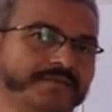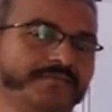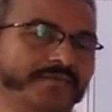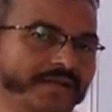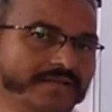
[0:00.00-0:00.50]

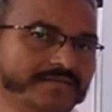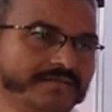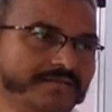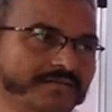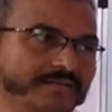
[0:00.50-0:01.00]

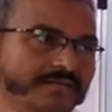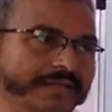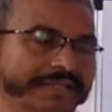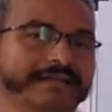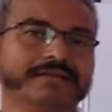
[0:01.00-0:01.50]
Friends,
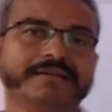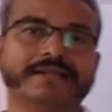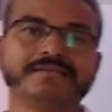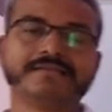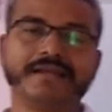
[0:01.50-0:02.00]
in a
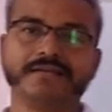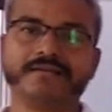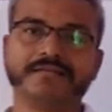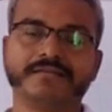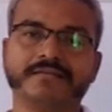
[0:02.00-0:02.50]
10th
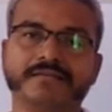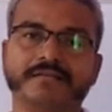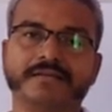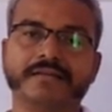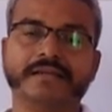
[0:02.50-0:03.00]
standard,
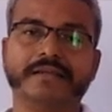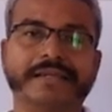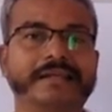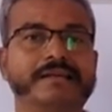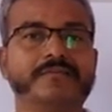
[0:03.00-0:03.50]

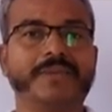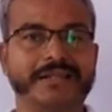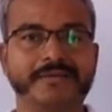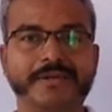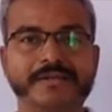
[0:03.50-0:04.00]
in a
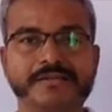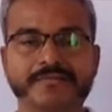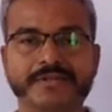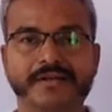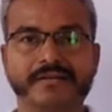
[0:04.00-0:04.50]
mathematics
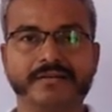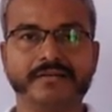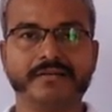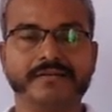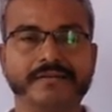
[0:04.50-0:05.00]
subject,
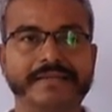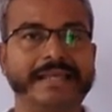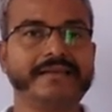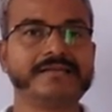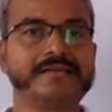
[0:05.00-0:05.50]

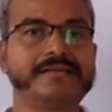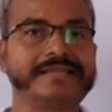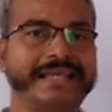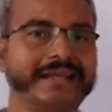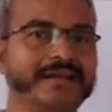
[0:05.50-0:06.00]
there is a
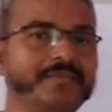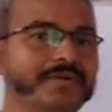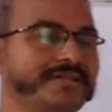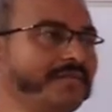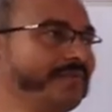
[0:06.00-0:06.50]
second
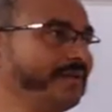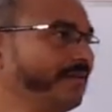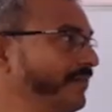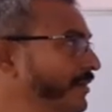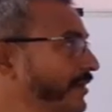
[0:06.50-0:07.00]
number
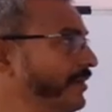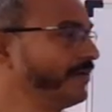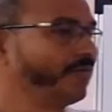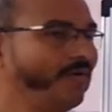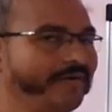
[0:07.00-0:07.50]
chapter,
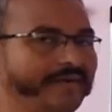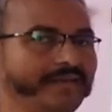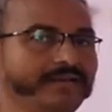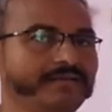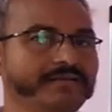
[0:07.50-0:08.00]

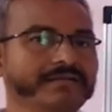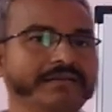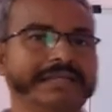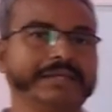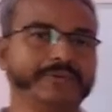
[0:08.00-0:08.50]
Quadratic
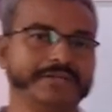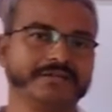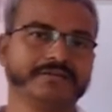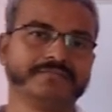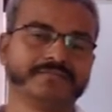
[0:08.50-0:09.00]

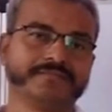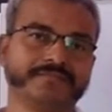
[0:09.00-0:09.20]
Equation.